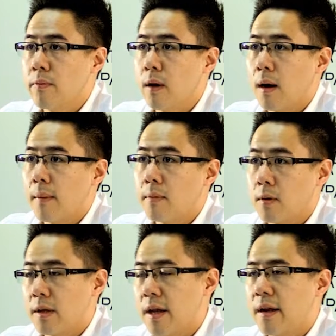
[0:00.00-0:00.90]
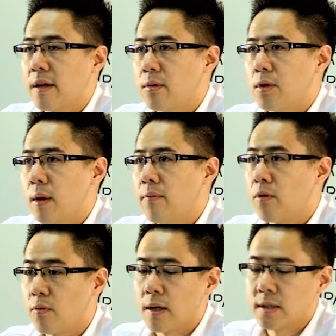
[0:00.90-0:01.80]
or technical term
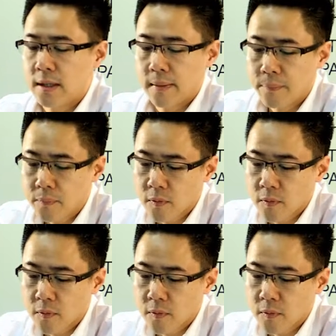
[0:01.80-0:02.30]
for rusting.